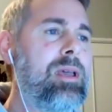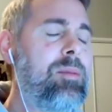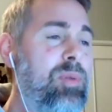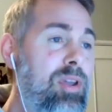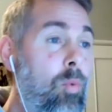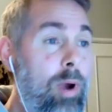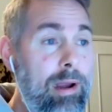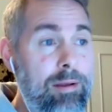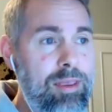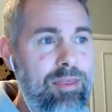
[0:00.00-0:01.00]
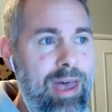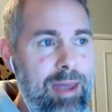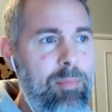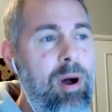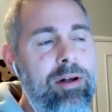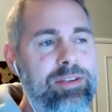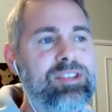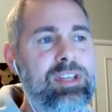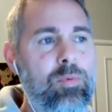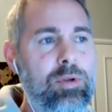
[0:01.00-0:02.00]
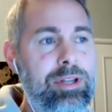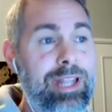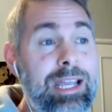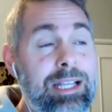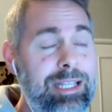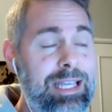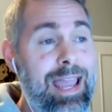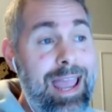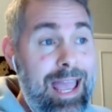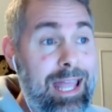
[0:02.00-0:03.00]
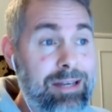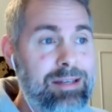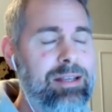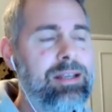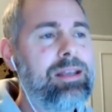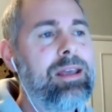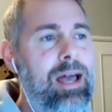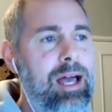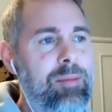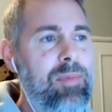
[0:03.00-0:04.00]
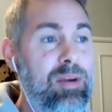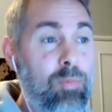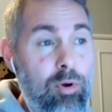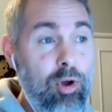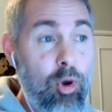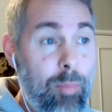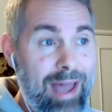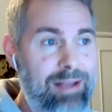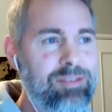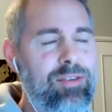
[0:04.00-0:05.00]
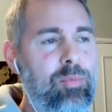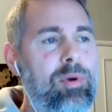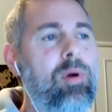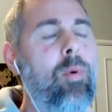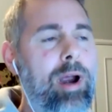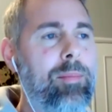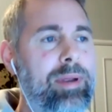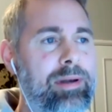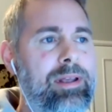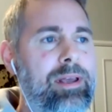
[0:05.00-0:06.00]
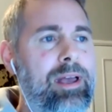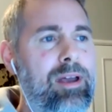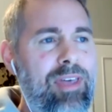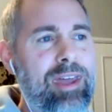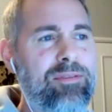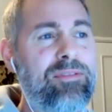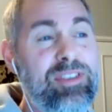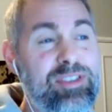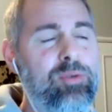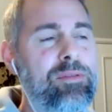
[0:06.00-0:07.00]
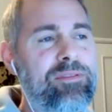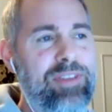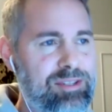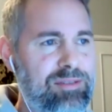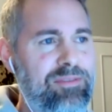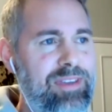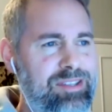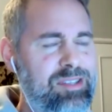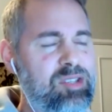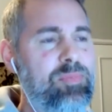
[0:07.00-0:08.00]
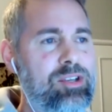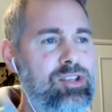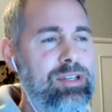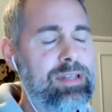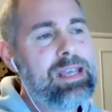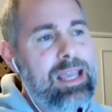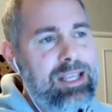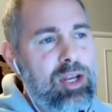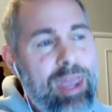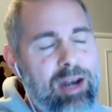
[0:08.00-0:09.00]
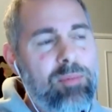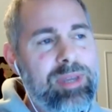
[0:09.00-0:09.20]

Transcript: be aware that that policy will likely end um, and we'll go back to the requirement of that physical face-to-face inspection. And, you know, that'll be